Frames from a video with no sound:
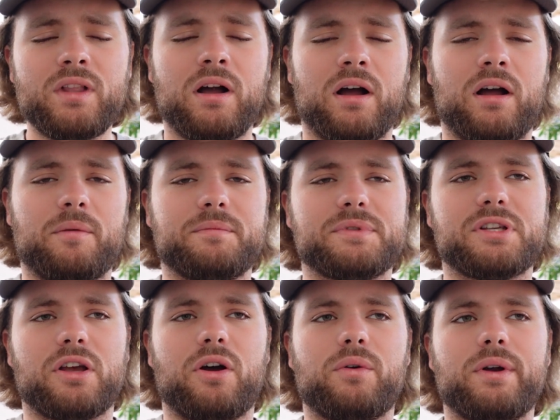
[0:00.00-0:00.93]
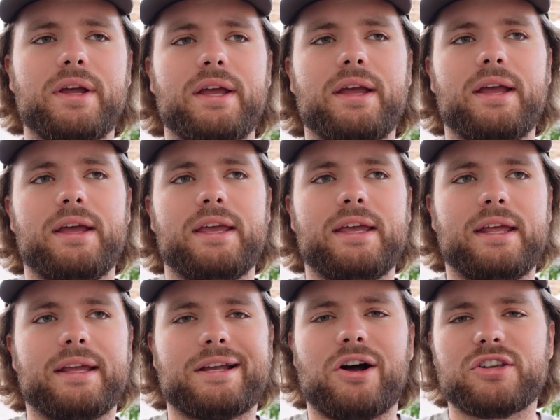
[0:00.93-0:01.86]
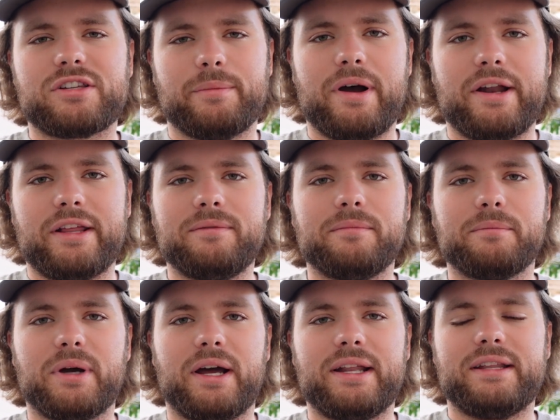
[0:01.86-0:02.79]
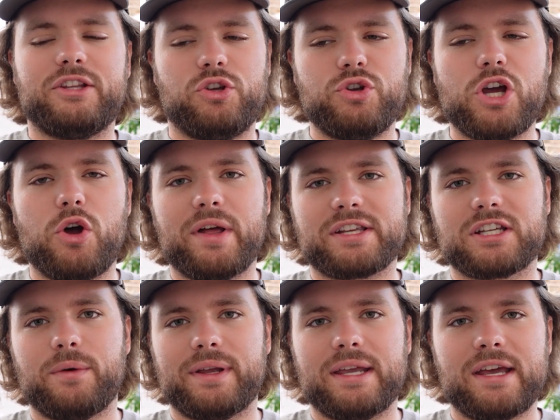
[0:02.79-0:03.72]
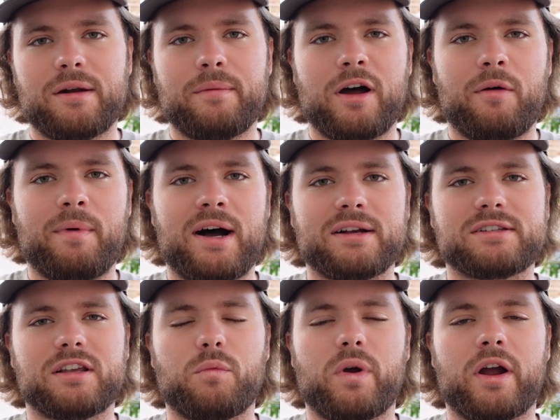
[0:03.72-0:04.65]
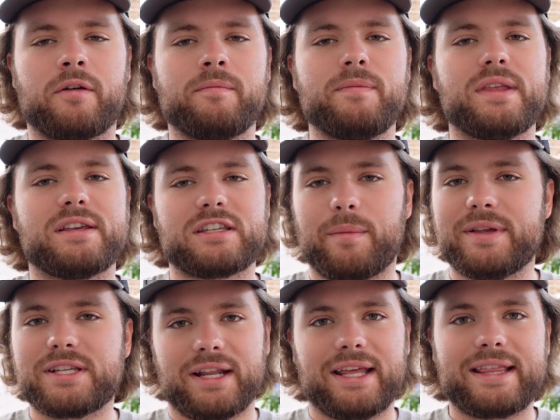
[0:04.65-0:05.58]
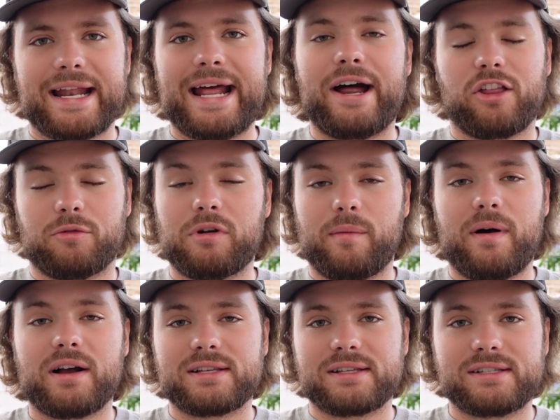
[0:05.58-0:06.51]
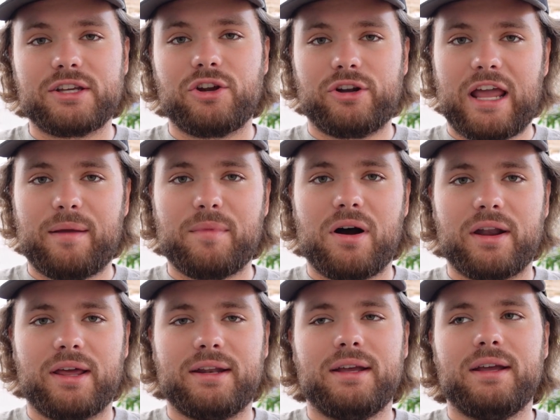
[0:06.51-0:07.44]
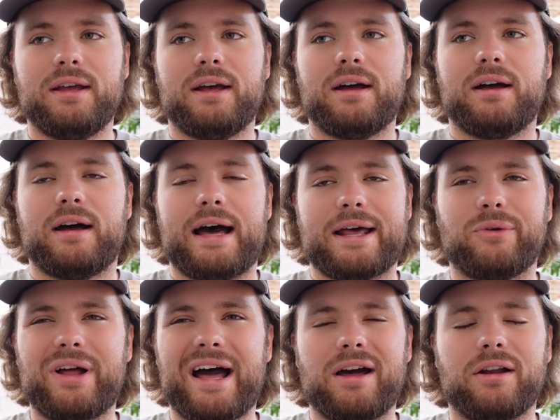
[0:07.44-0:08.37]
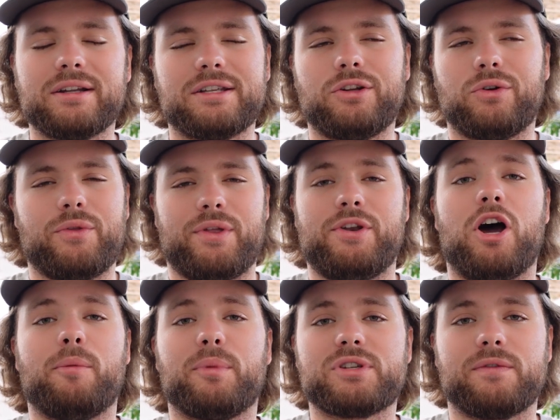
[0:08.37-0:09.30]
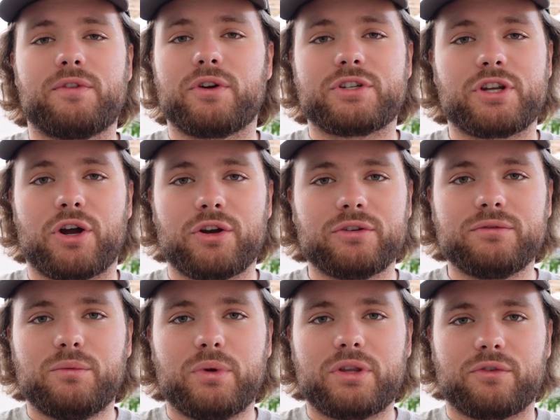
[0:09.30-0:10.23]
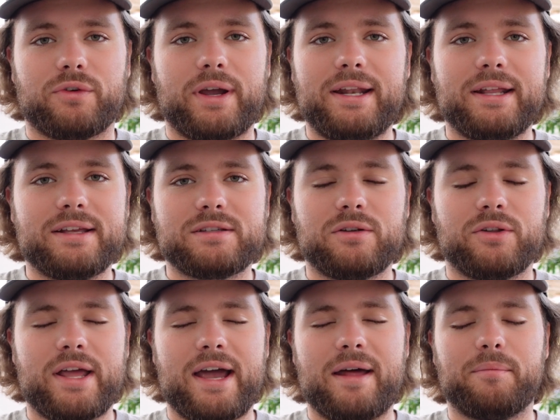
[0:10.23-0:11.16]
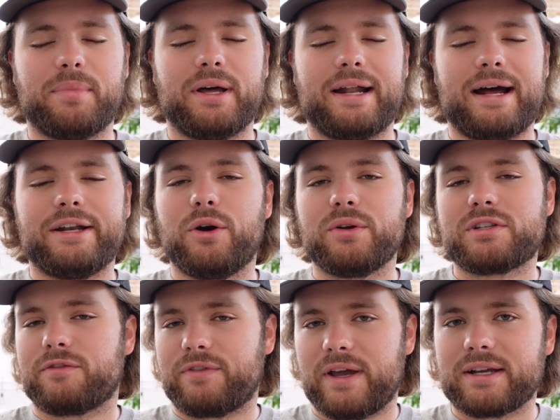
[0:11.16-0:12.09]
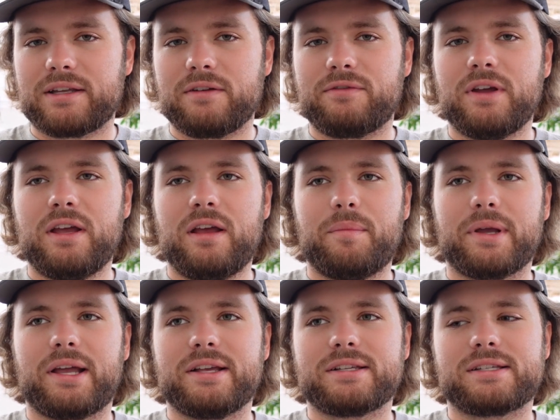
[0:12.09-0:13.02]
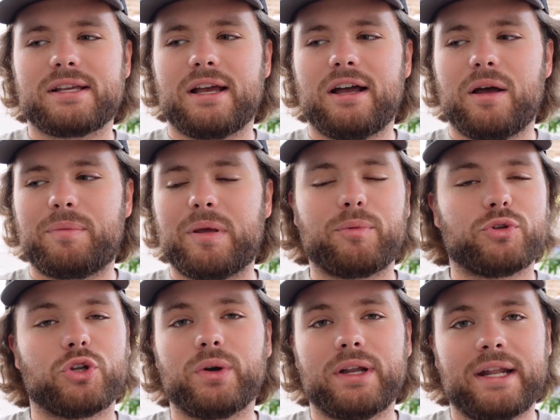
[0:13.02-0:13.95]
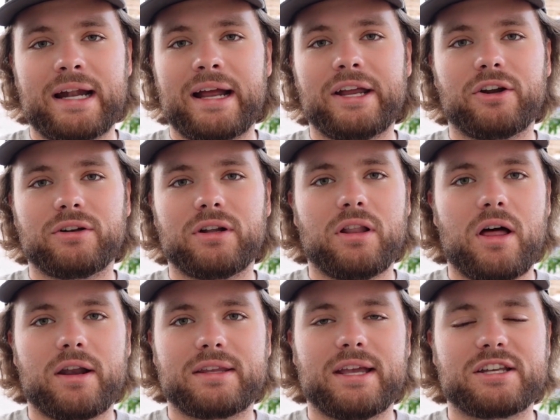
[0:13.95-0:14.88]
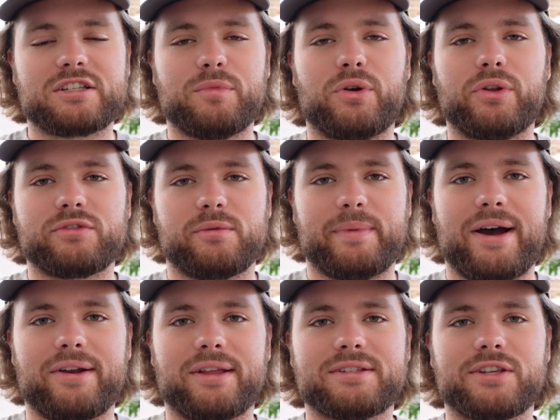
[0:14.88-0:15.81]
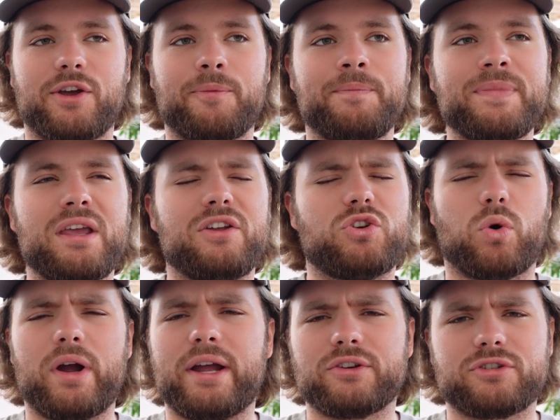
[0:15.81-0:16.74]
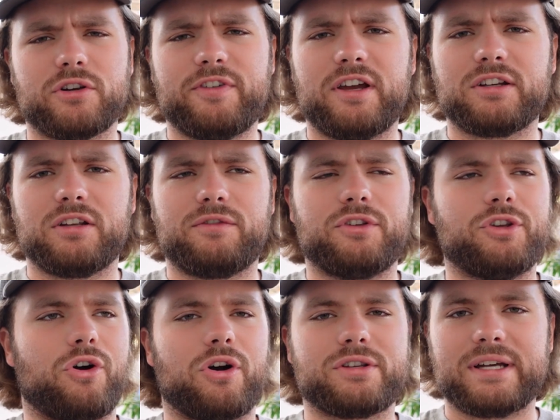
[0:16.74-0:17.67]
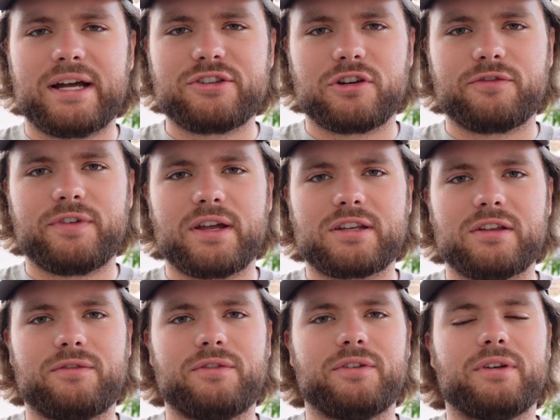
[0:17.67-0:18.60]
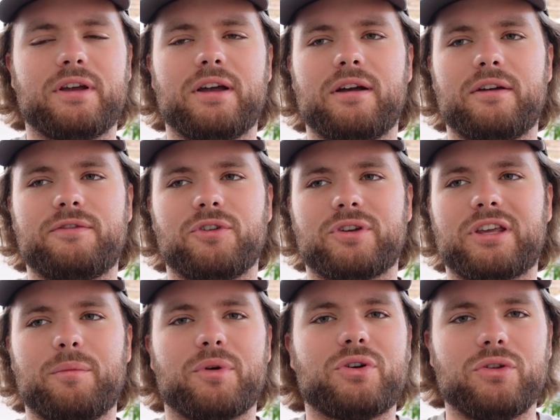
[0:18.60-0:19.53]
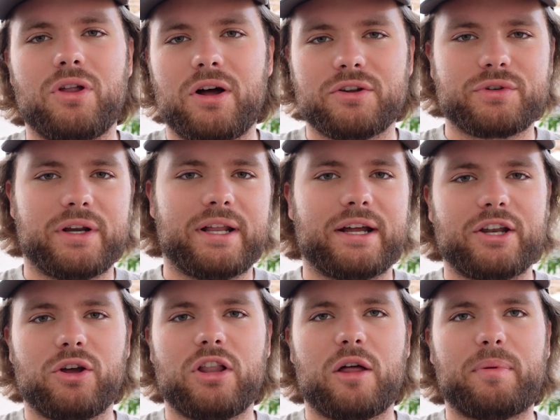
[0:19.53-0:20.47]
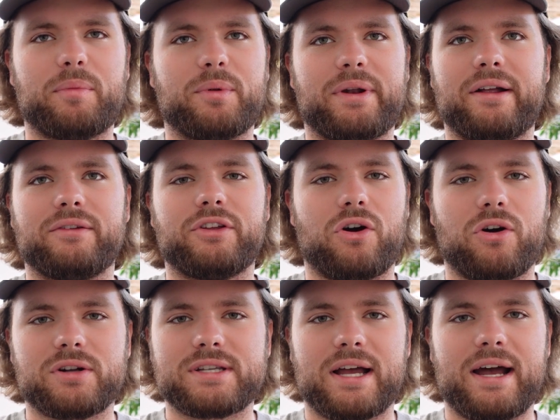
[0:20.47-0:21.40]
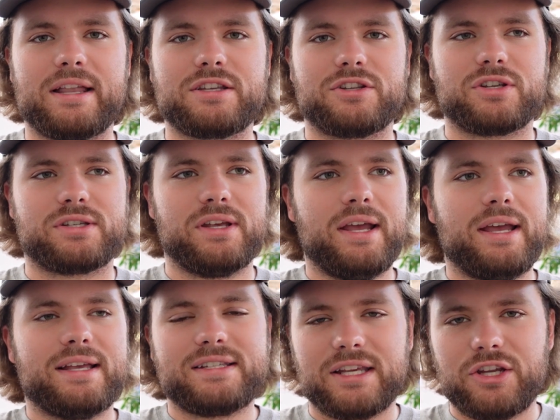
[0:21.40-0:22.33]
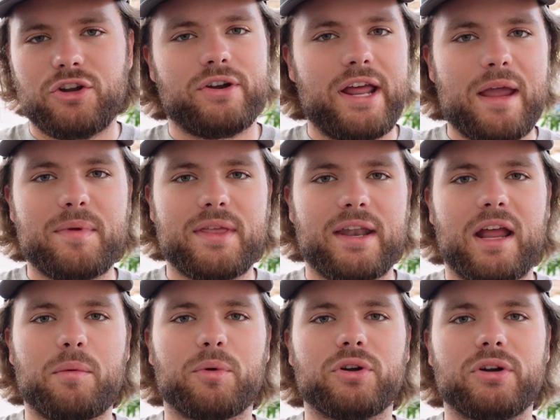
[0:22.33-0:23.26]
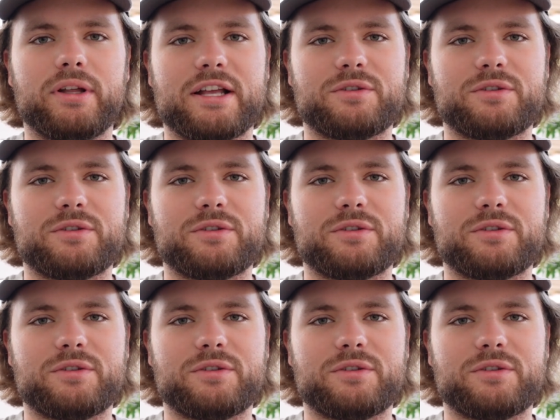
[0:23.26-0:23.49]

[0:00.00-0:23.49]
Um, so it, it, costs some money, but you know that's going in a mailbox somewhere. Somebody's going to get that out of their mailbox and see your name on it. Uh, I, don't, I honestly don't know the numbers of the return, what the rate is on that, but I know it's effective because uh, people do it and I hear a lot of testimonials about it. So door hangers are effective, yard signs are effective. Uh, if you're chemical lawn treating, I know a lot of people put out yard signs and just see your name in the neighborhood.